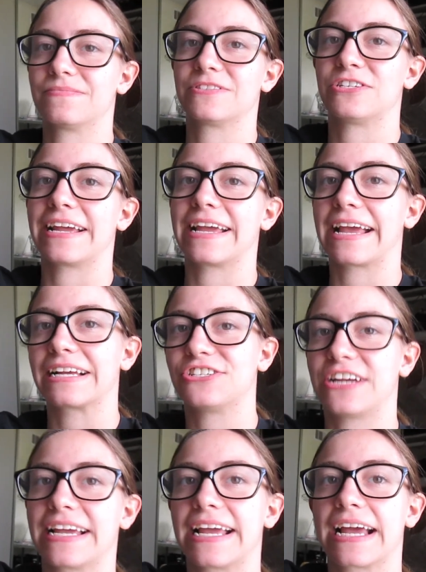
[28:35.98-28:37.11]
shaky
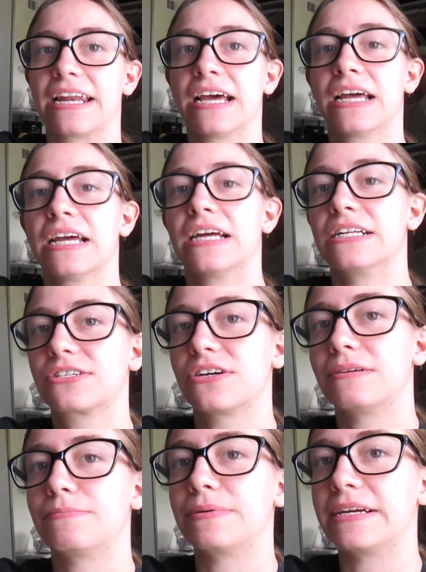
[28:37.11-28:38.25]
hand. It's going
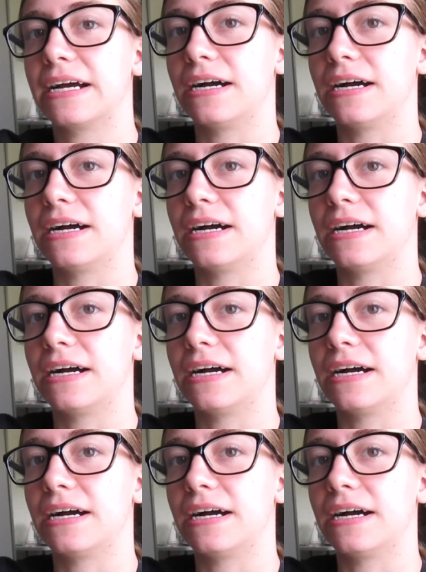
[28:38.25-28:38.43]
to be